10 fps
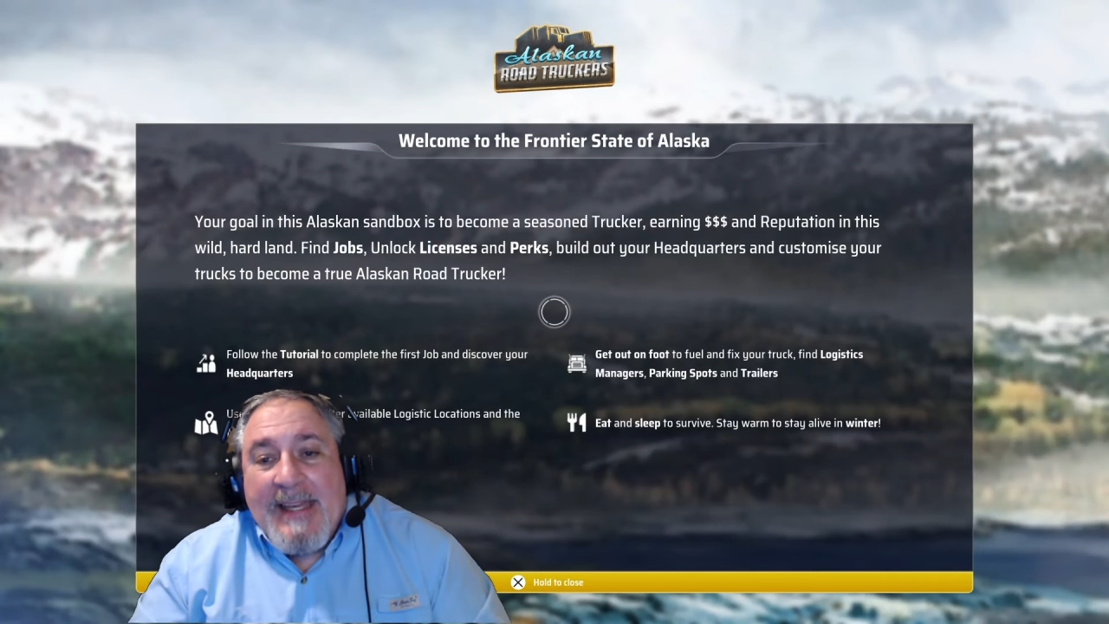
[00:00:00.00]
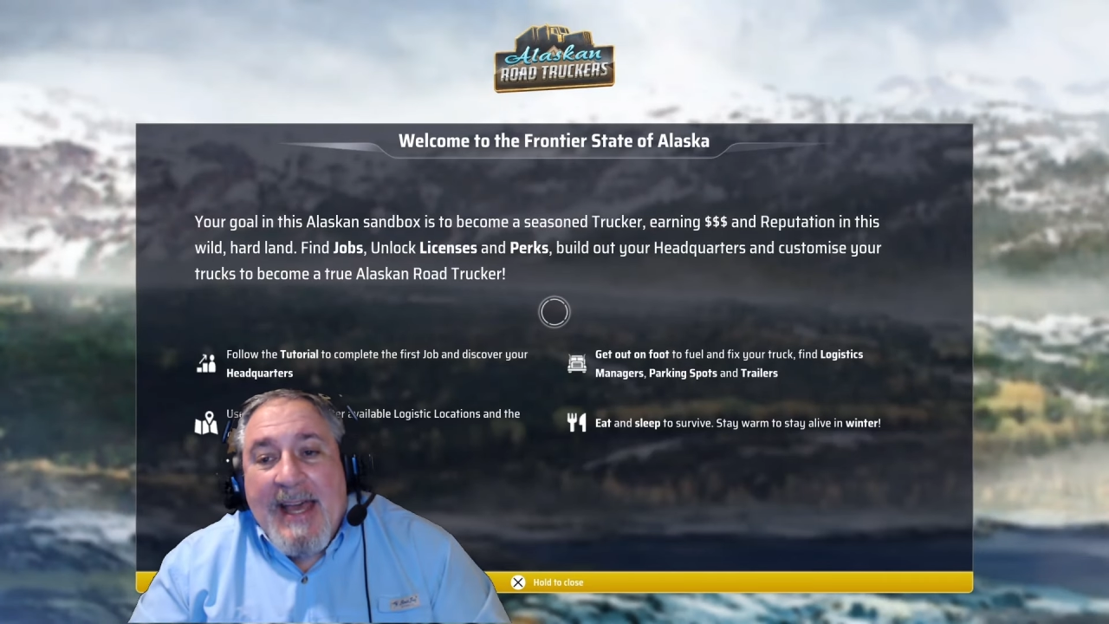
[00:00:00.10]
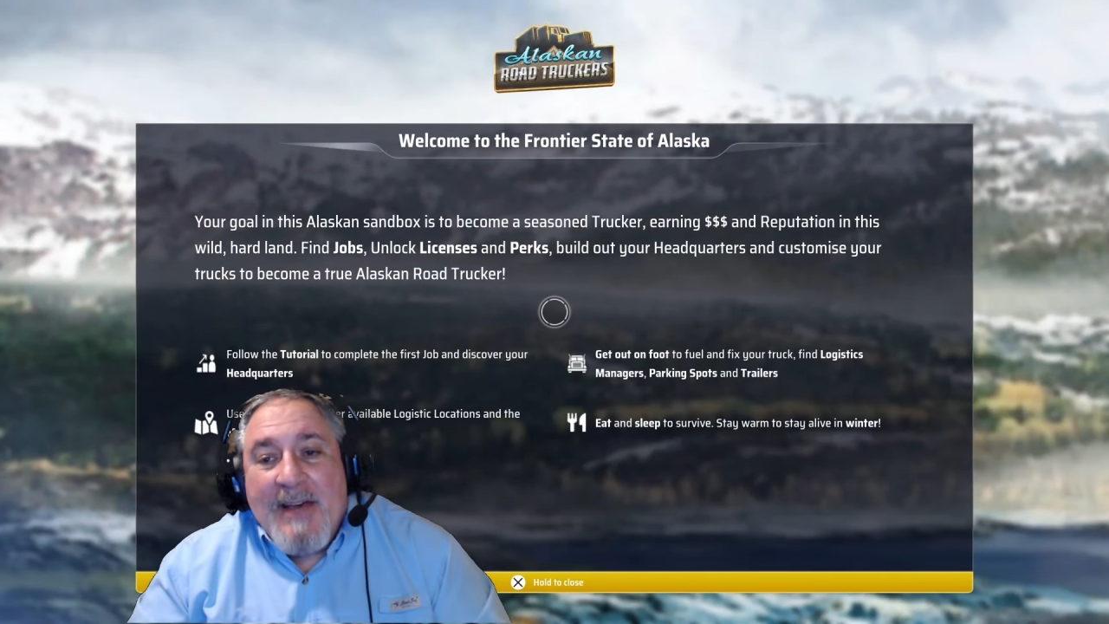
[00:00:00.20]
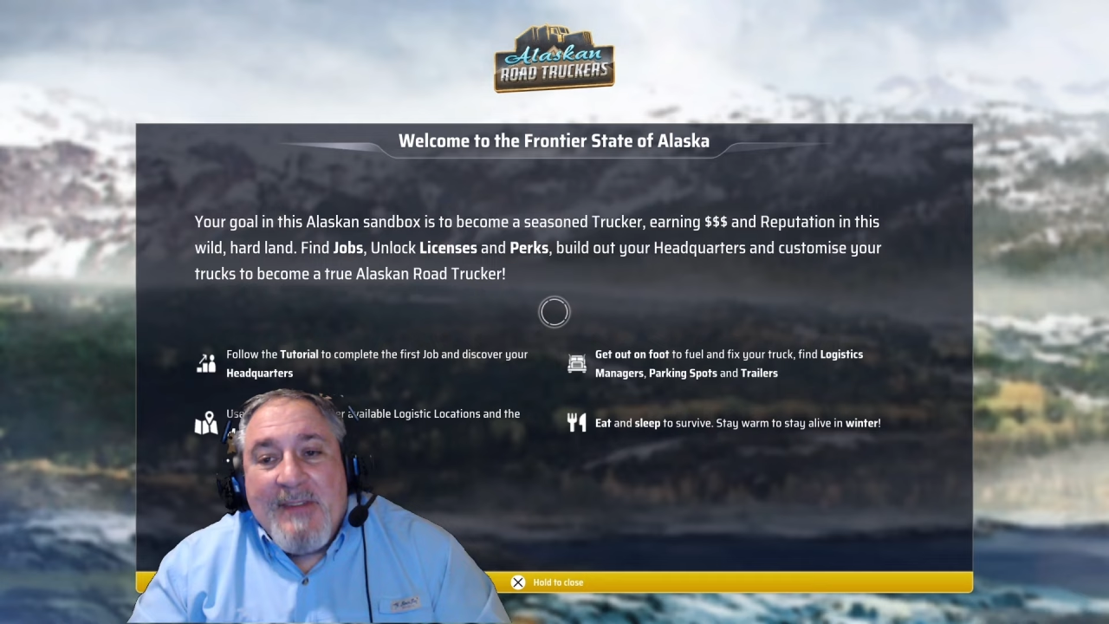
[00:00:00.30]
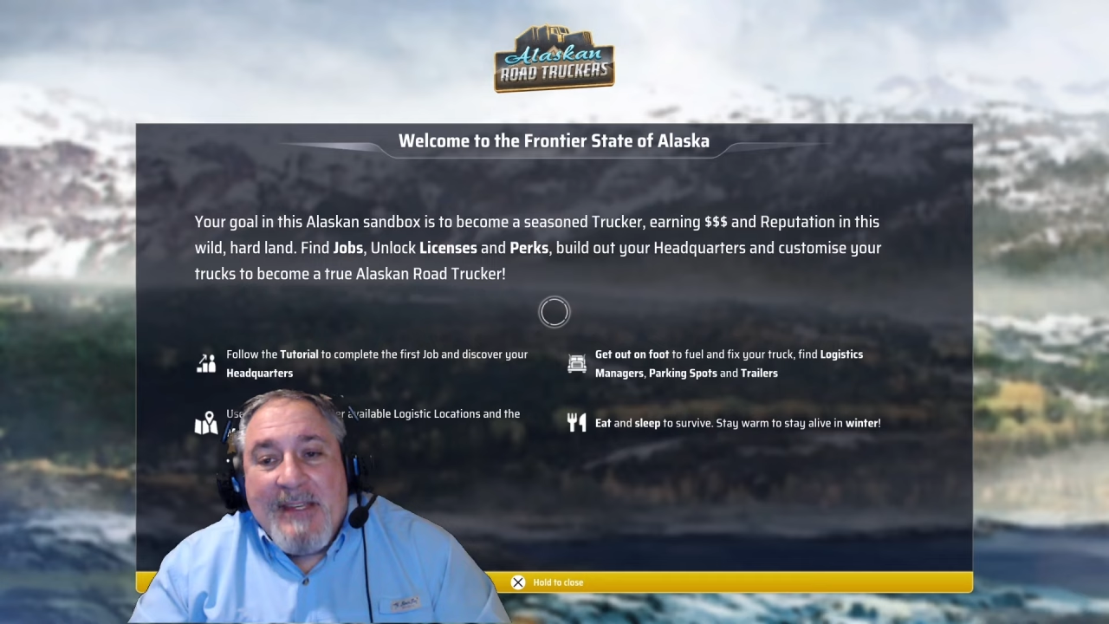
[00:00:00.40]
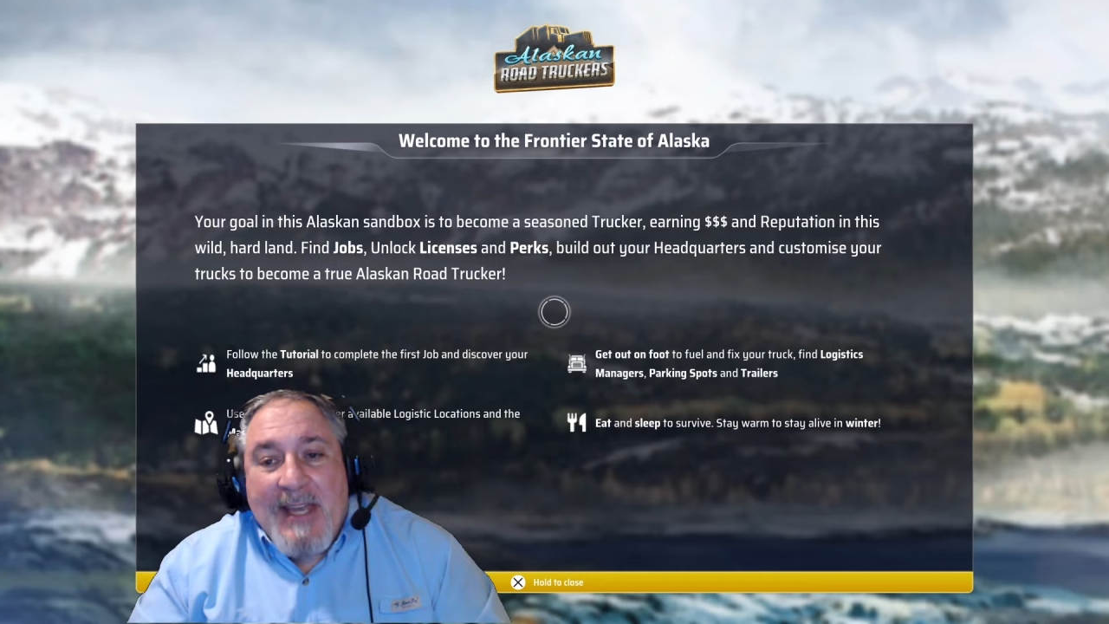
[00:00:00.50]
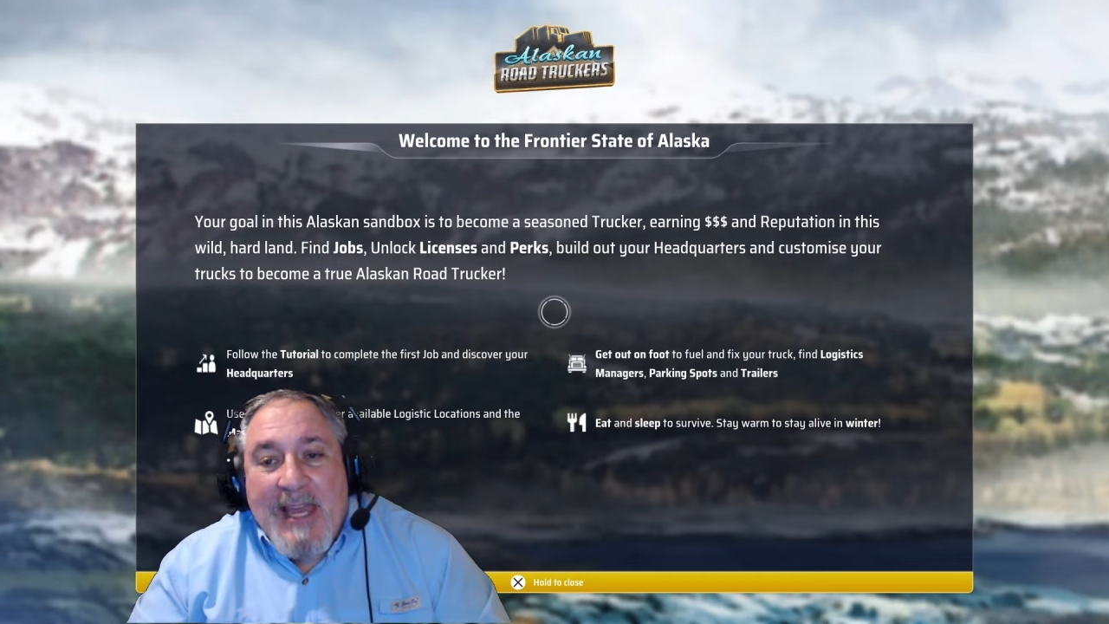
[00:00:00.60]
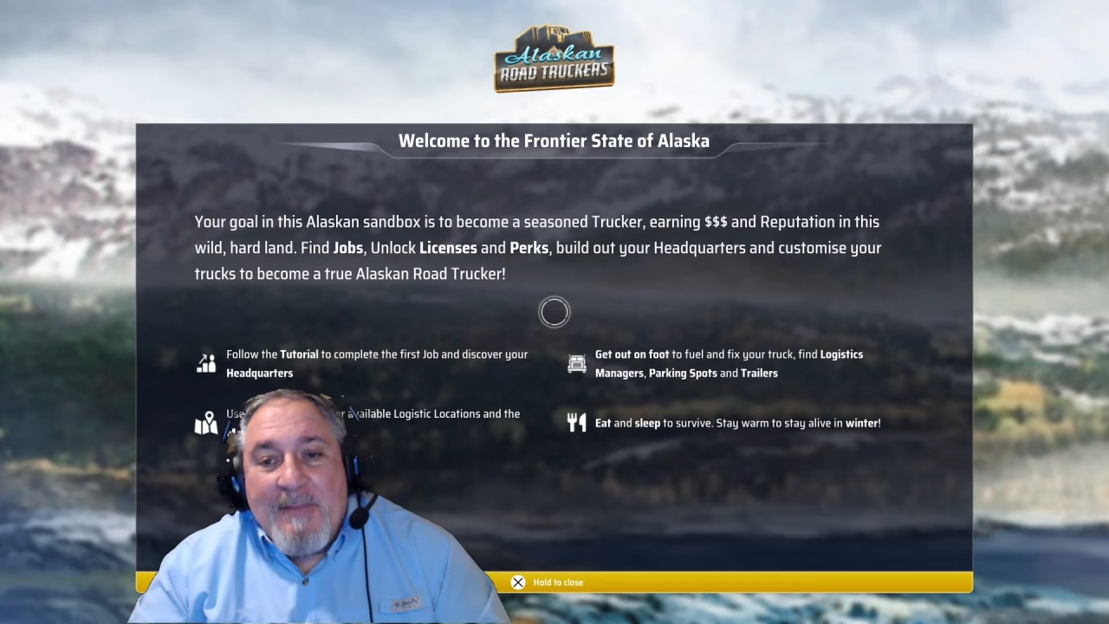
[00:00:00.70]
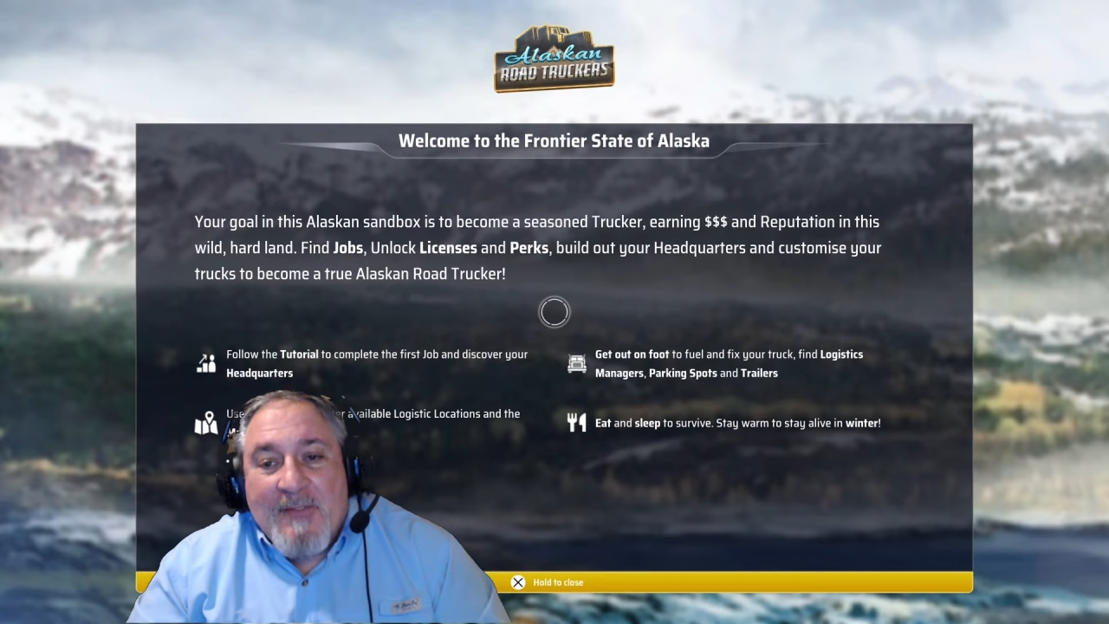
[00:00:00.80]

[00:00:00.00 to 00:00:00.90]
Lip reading: have a game